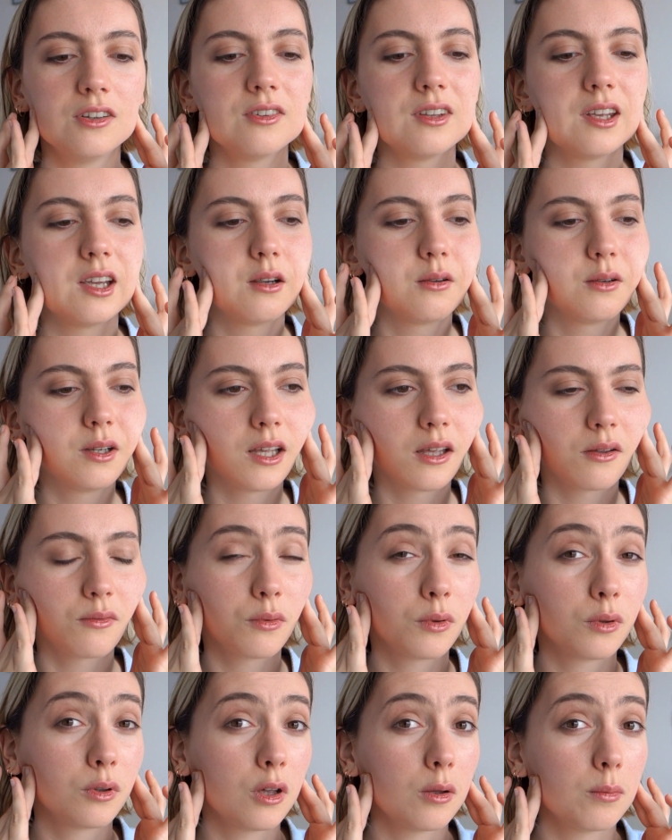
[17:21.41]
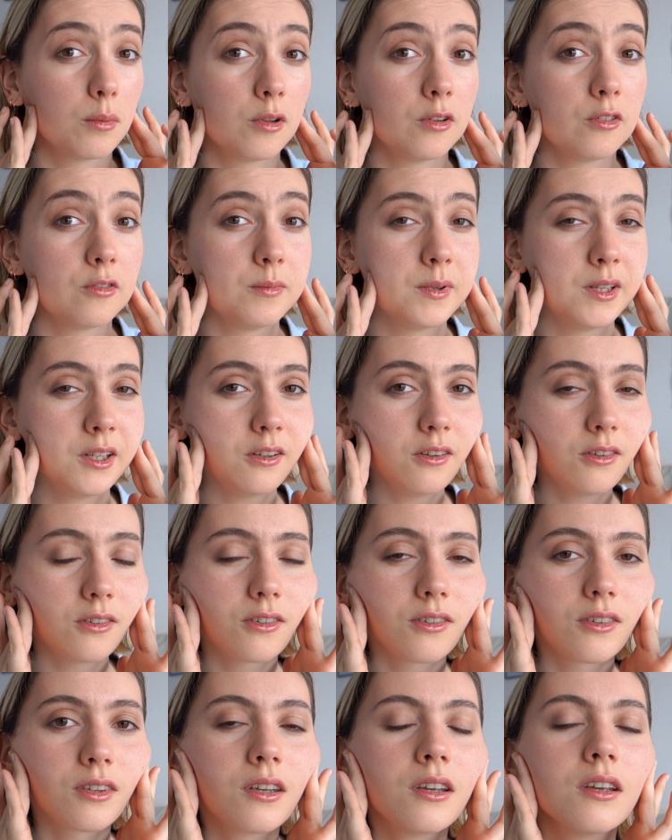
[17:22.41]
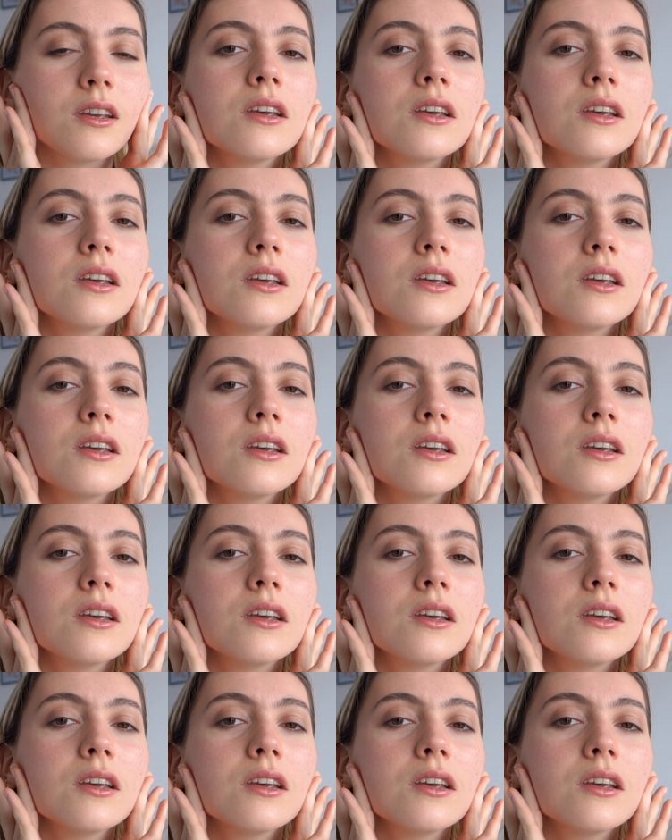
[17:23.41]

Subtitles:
this area for a couple of minutes,